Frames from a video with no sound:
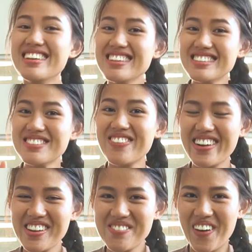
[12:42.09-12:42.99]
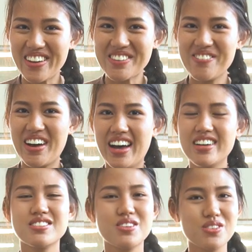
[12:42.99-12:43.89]
This is very important
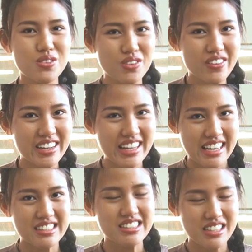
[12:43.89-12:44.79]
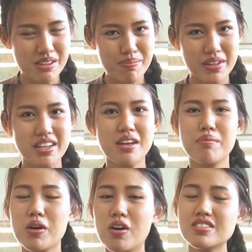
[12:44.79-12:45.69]
part, so you really can't skip it,
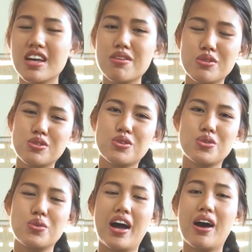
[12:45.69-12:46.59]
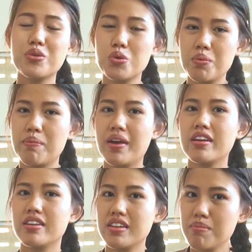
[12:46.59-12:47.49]
because I will show you how to
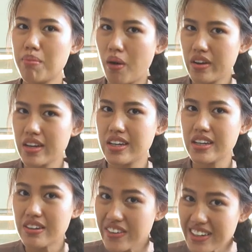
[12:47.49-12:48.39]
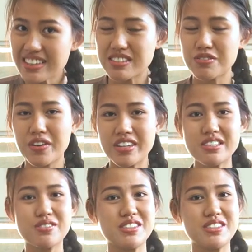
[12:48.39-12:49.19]
prepare the important ingredients for this